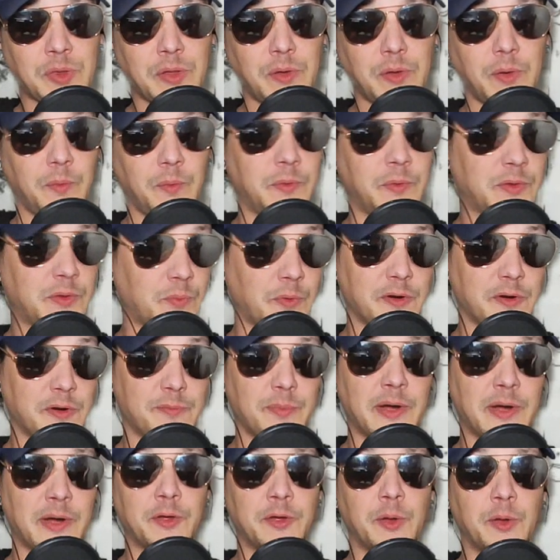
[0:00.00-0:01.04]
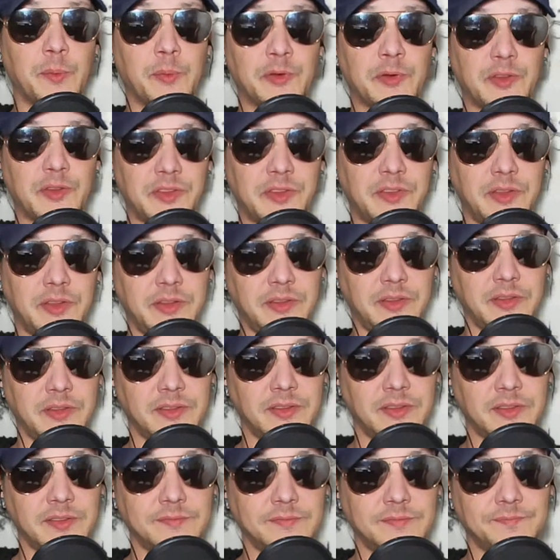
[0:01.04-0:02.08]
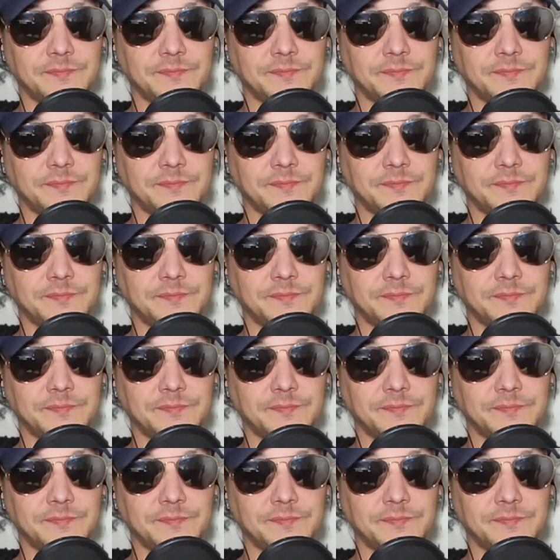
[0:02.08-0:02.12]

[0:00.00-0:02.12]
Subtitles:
who was one of Brett Cooper's assistants.